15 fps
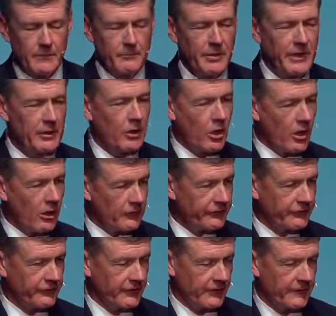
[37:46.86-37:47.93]
but
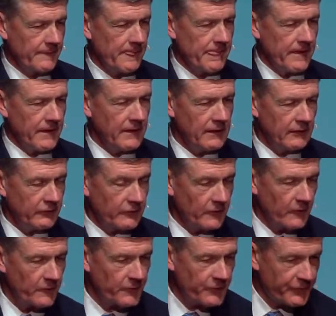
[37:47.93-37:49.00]
also his
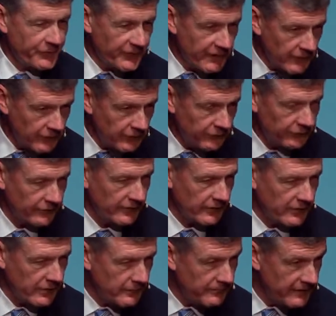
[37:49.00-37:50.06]
fierce
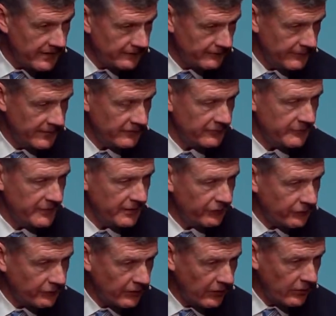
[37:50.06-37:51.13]
commitment to be a
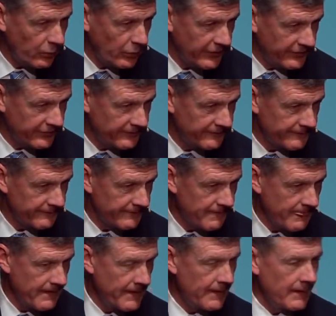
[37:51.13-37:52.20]
soul winner
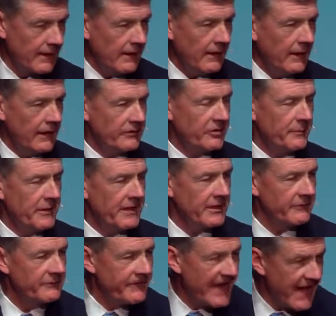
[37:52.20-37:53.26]
and to be
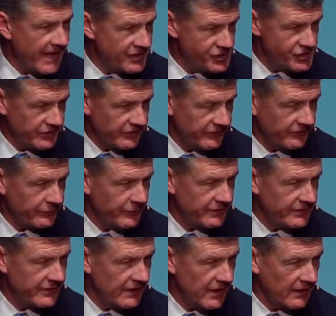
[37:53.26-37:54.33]
an evangelist
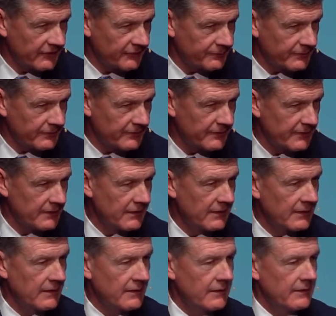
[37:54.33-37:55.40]
with the gospel.
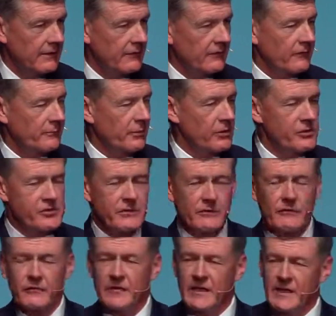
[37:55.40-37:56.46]

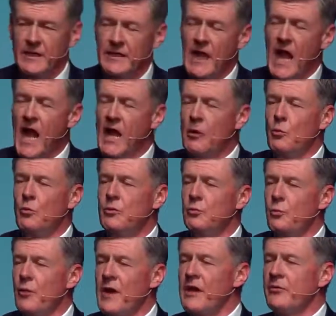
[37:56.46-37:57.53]
Spurgeon said, "I would
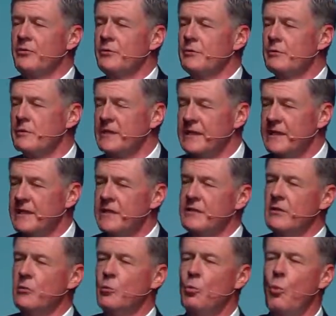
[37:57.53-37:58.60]
rather
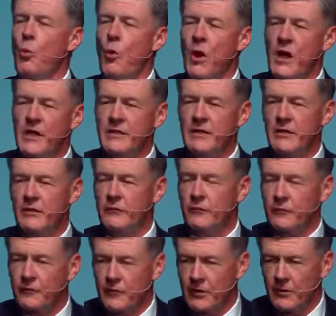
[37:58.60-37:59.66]
lead one
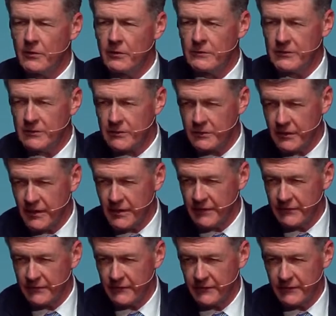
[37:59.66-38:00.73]
soul to
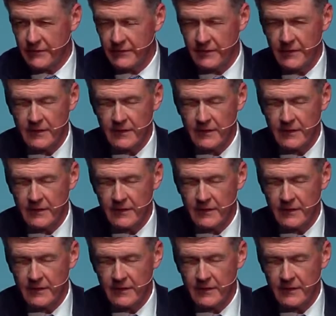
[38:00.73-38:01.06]
Christ